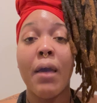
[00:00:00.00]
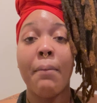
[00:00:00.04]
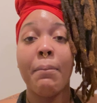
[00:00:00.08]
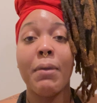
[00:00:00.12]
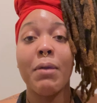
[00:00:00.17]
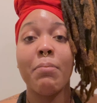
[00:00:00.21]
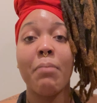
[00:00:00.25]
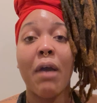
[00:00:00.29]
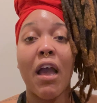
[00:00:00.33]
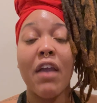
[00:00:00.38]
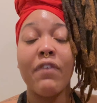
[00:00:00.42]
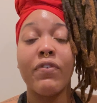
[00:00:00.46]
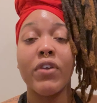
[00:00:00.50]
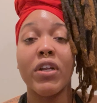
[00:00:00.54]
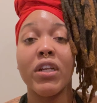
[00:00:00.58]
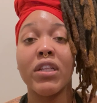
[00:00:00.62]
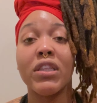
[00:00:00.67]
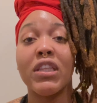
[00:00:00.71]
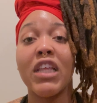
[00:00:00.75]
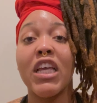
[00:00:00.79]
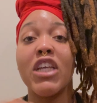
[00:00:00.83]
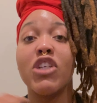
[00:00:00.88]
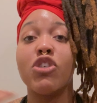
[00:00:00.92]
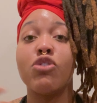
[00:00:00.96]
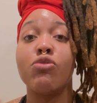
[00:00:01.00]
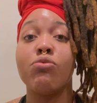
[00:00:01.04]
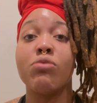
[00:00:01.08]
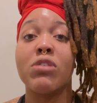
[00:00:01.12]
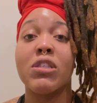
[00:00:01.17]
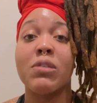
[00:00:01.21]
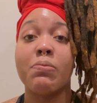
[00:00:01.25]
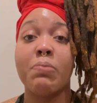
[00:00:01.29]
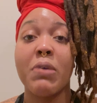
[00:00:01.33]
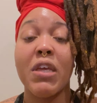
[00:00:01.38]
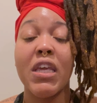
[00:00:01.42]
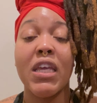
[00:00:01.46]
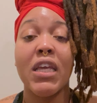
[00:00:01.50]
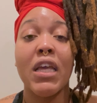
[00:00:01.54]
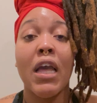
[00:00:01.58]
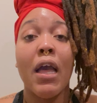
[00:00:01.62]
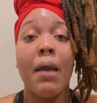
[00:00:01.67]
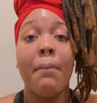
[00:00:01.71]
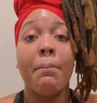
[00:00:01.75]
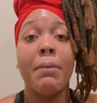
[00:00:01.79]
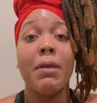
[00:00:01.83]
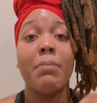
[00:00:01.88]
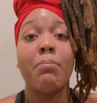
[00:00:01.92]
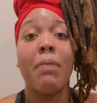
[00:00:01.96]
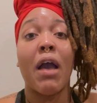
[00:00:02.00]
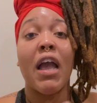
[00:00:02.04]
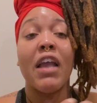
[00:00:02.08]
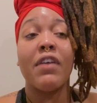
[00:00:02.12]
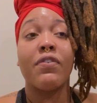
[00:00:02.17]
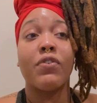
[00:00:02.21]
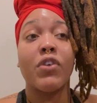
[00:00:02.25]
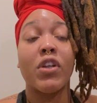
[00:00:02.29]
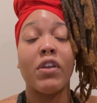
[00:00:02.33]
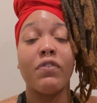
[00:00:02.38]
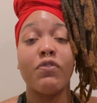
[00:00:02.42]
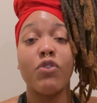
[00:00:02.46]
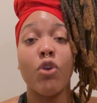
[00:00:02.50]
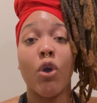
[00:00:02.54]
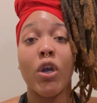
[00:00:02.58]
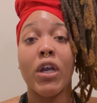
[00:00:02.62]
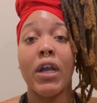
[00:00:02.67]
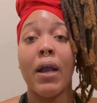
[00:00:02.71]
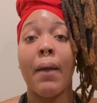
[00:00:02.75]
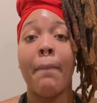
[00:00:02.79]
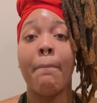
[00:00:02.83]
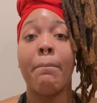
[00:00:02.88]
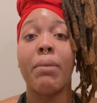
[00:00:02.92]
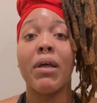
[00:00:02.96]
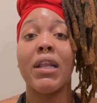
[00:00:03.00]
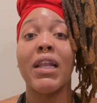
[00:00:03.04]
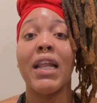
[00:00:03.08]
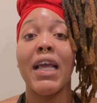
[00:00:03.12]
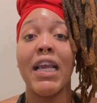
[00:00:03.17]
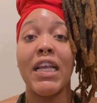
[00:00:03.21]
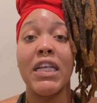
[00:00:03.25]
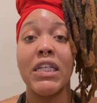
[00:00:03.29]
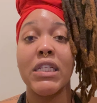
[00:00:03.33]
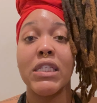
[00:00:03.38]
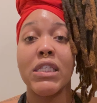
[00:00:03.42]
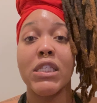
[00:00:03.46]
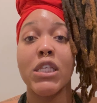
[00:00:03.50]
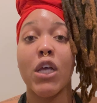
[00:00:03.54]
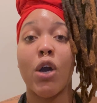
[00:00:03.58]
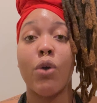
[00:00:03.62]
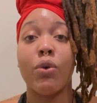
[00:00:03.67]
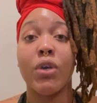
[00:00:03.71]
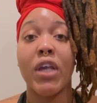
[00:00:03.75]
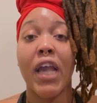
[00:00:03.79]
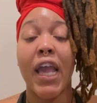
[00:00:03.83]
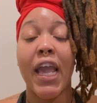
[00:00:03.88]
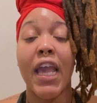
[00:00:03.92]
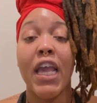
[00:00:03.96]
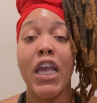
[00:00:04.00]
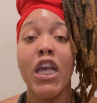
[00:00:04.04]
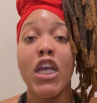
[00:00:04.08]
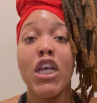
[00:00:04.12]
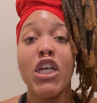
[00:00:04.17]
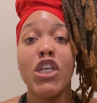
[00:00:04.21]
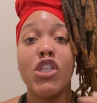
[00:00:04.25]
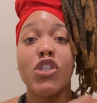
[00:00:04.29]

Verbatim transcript: be mindful of the things you speak, be mindful of your complaints, okay?